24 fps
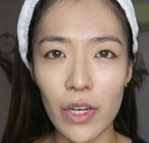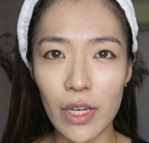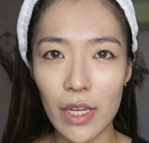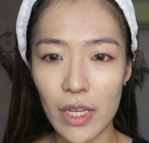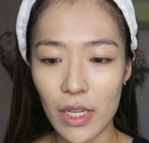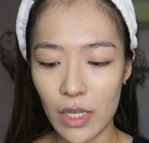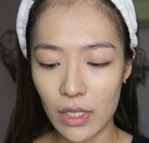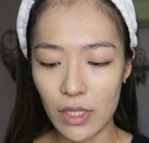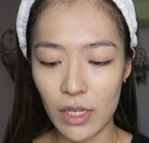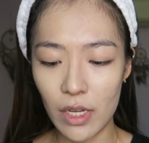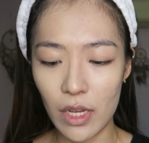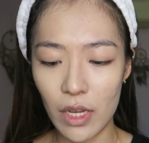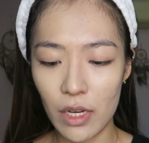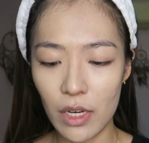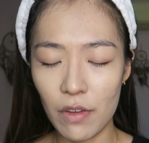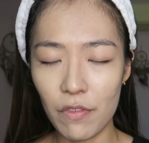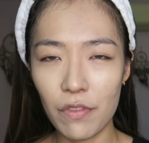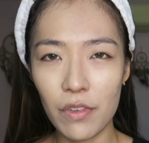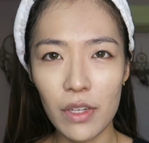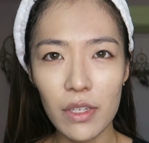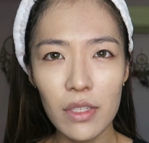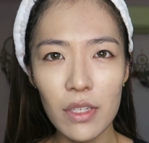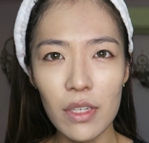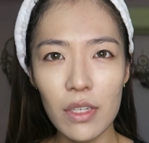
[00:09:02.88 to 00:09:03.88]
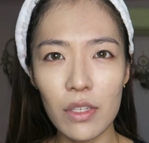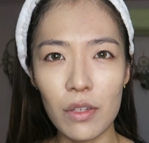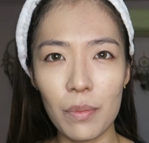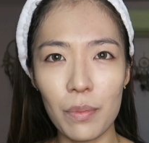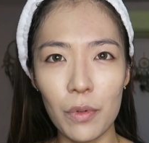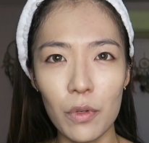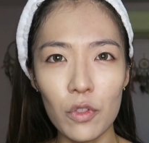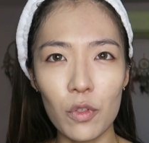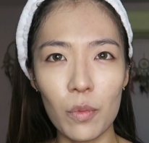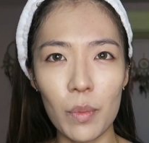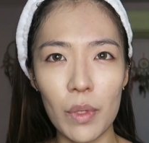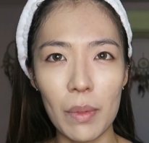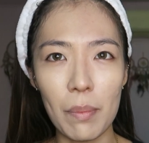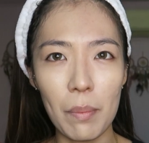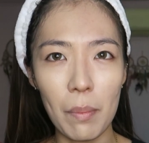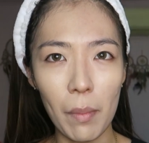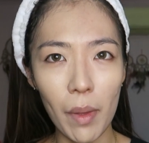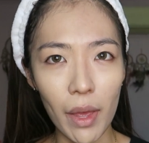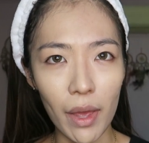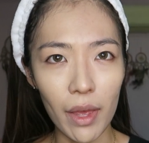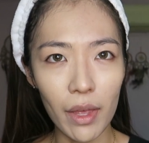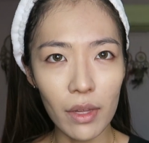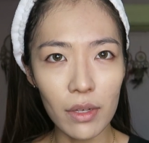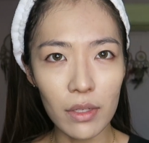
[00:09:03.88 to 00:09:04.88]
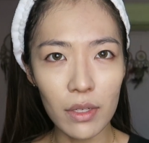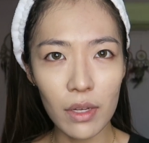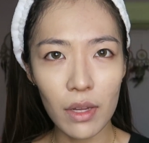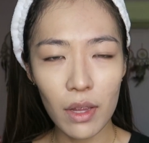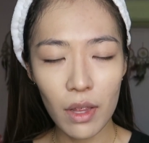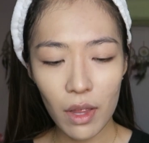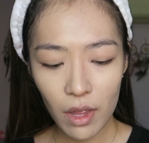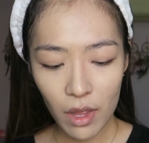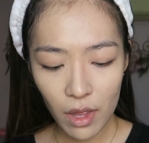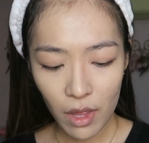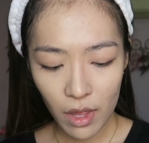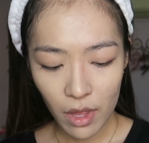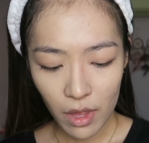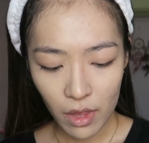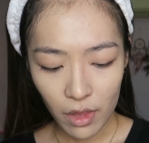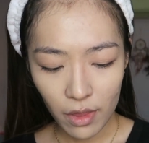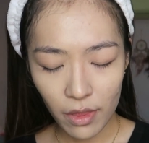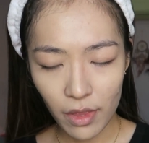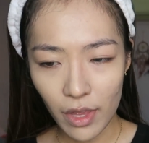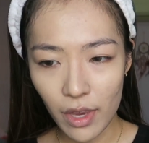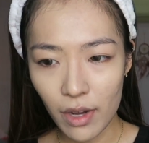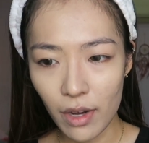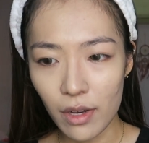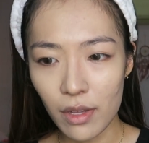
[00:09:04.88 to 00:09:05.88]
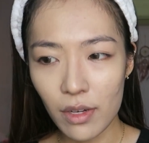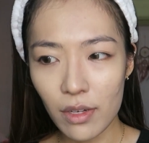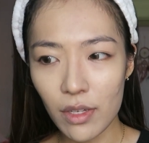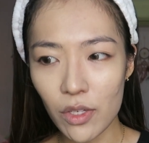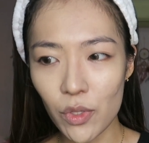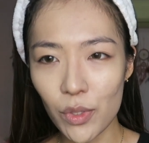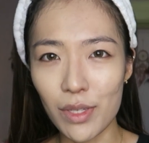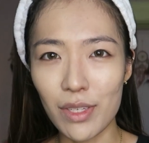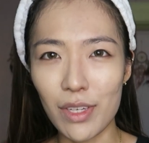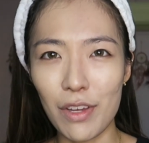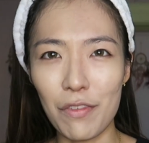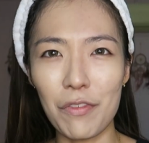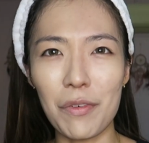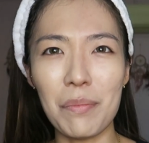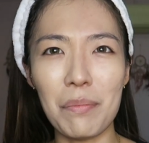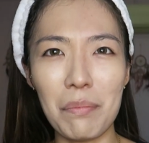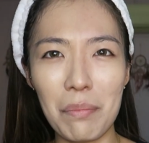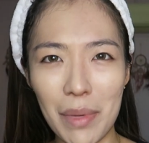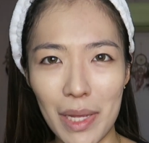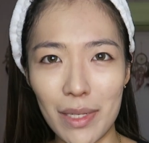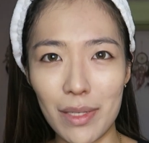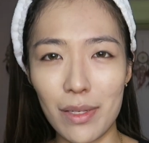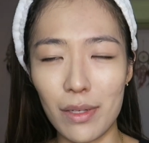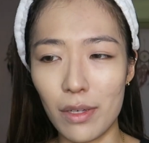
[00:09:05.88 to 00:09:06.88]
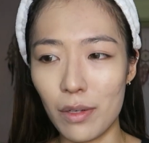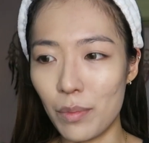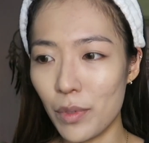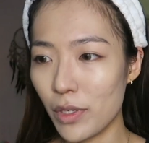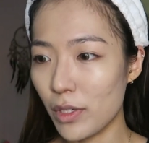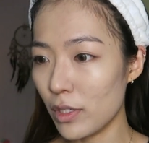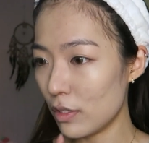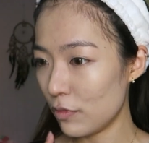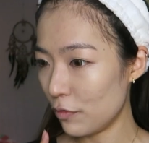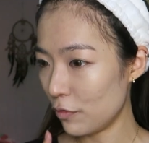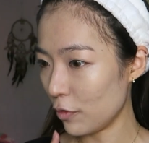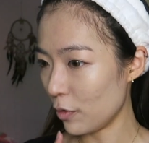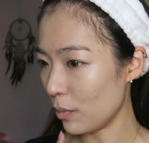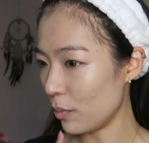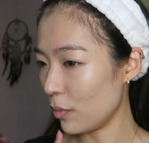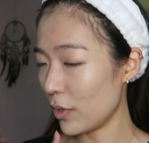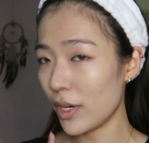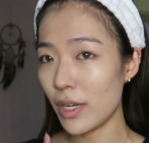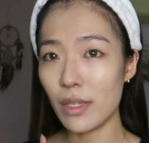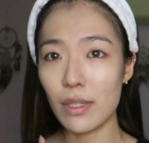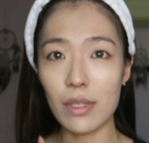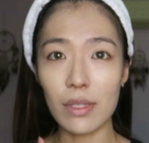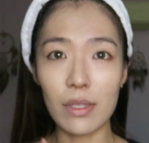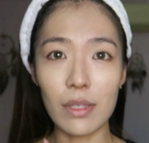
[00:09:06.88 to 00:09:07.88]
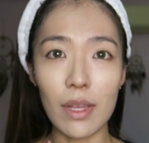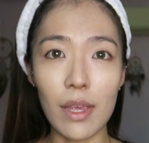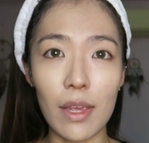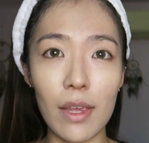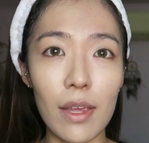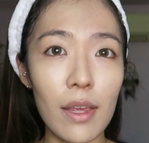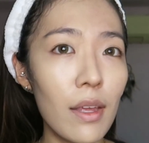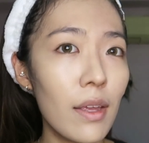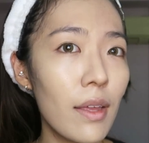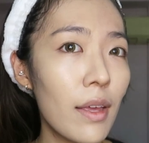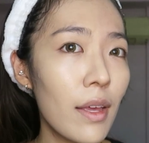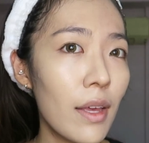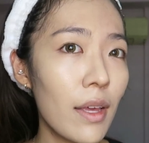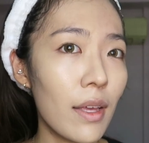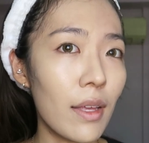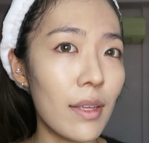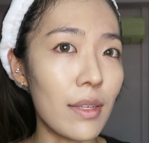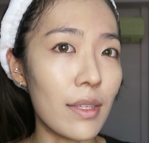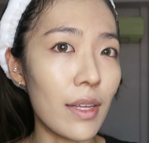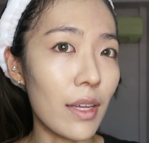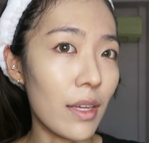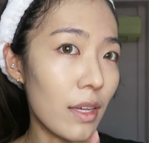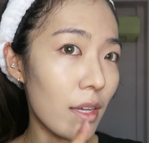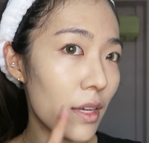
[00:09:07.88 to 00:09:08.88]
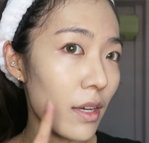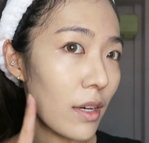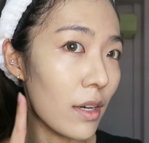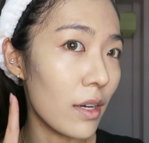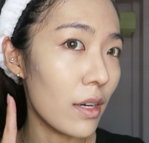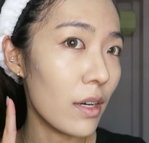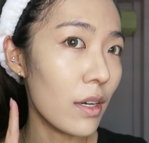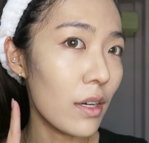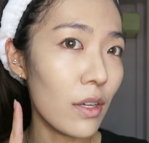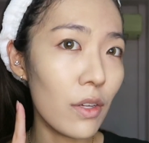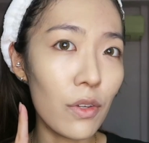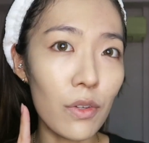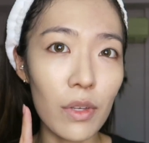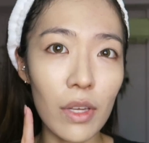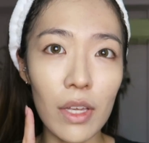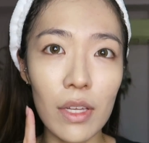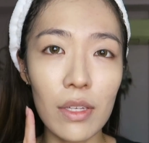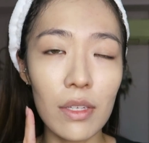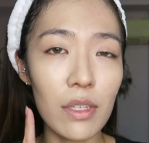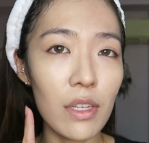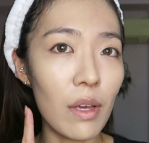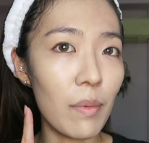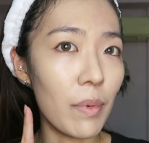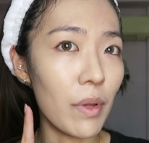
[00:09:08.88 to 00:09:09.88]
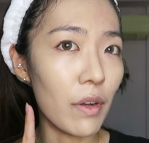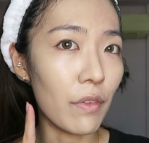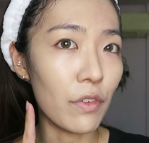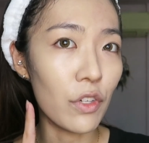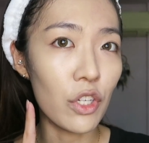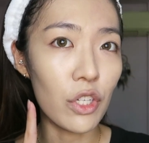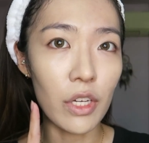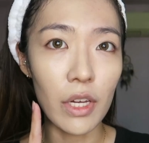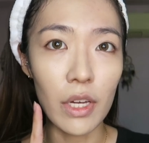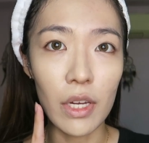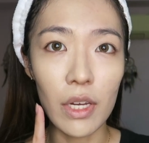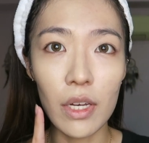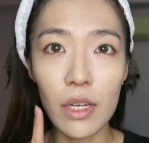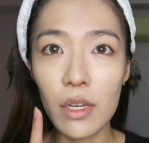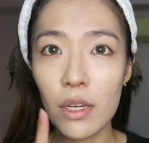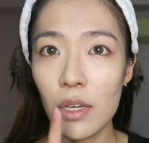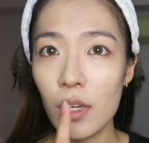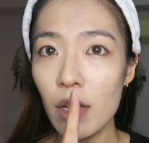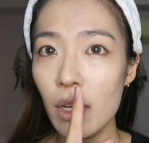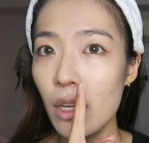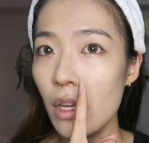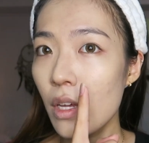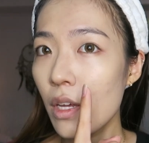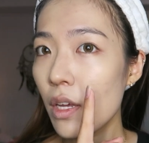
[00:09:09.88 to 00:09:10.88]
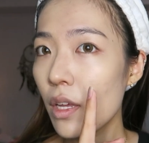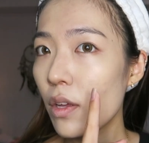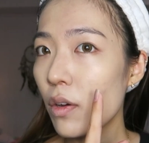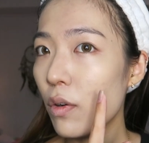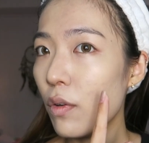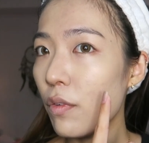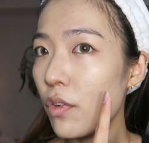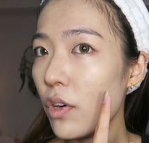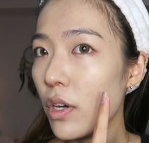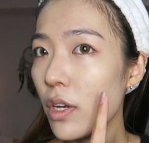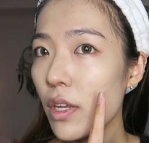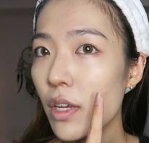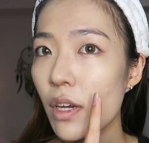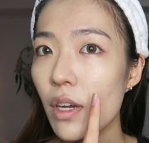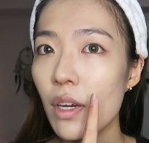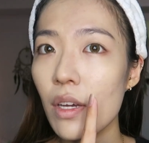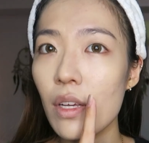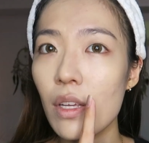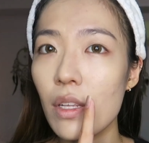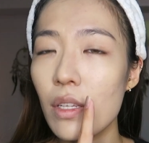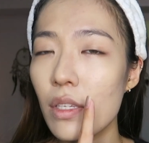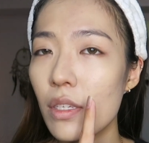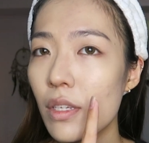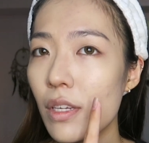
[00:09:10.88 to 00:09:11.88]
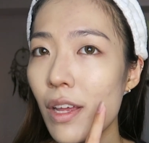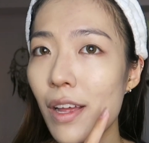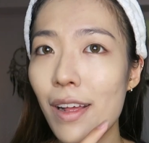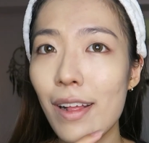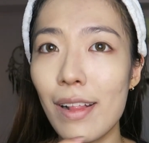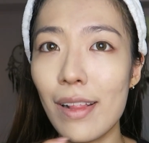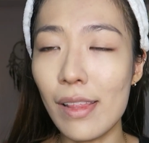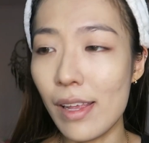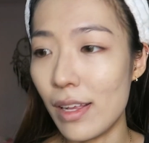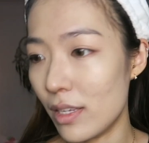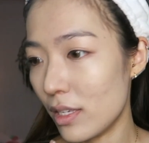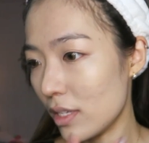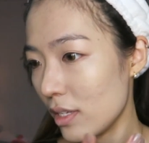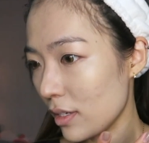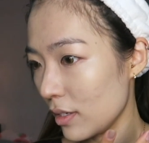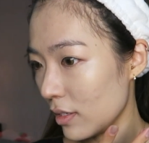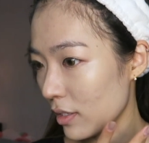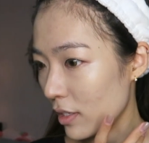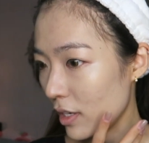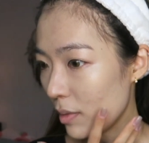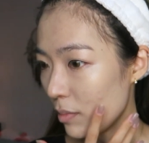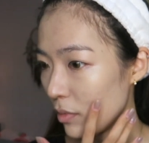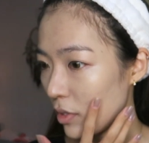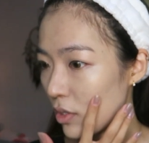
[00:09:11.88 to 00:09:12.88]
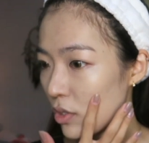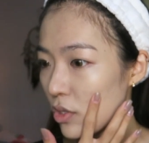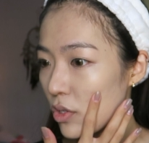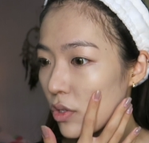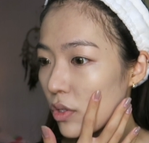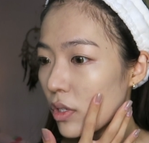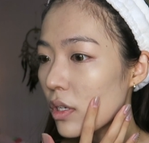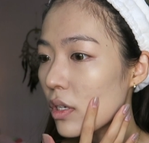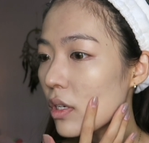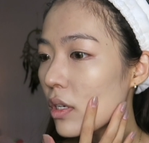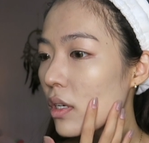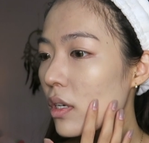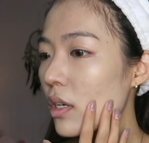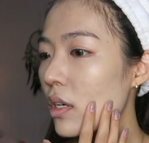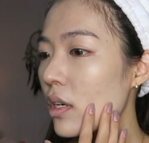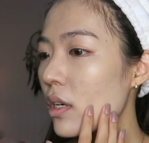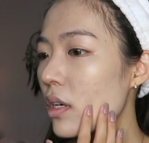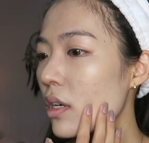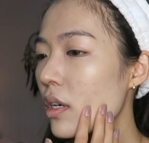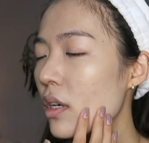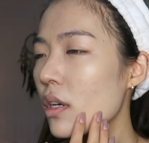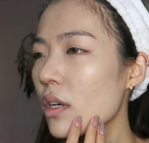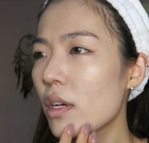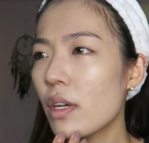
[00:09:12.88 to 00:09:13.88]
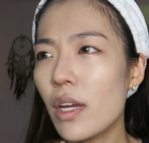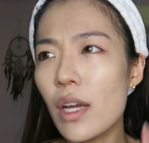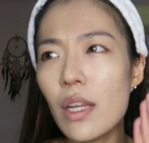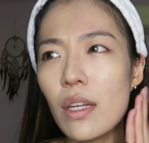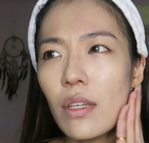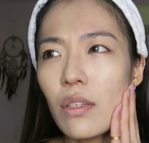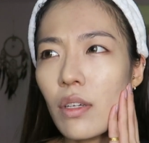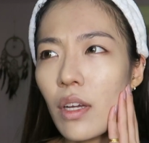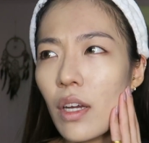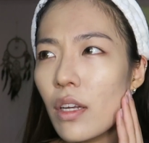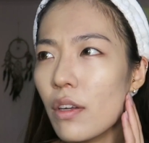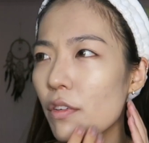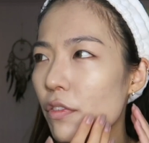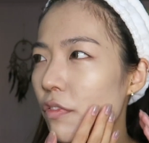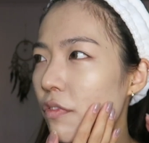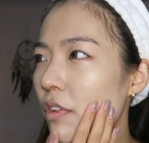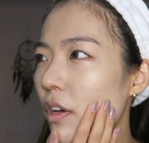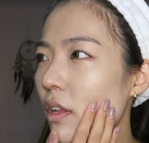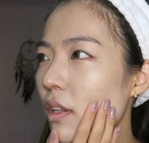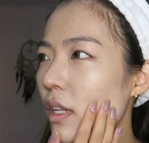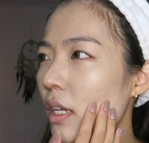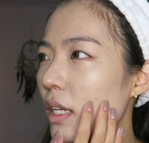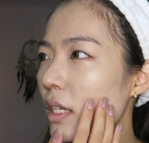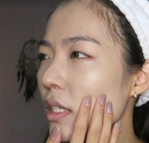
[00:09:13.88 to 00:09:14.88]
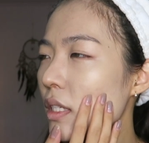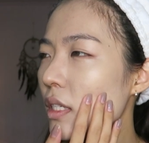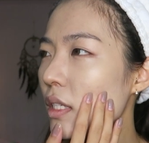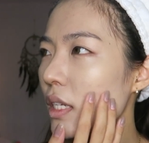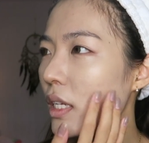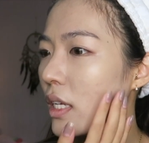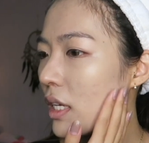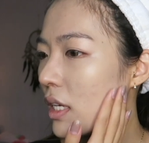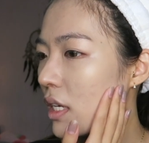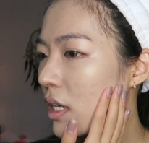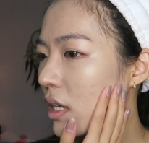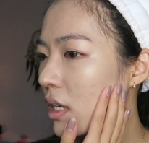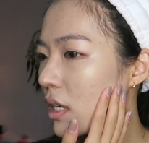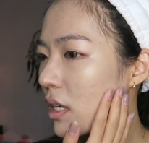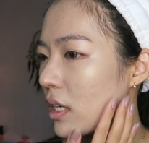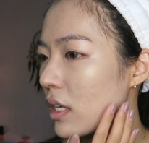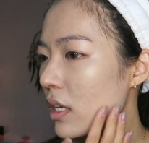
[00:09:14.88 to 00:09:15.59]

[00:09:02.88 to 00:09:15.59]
is that if this is supposed to be matte, then I think this one is even matter, because from what I see is that here you can see a bit of sheen. Over here it's lesser. I'm not sure. And this one kind of felt less sticky.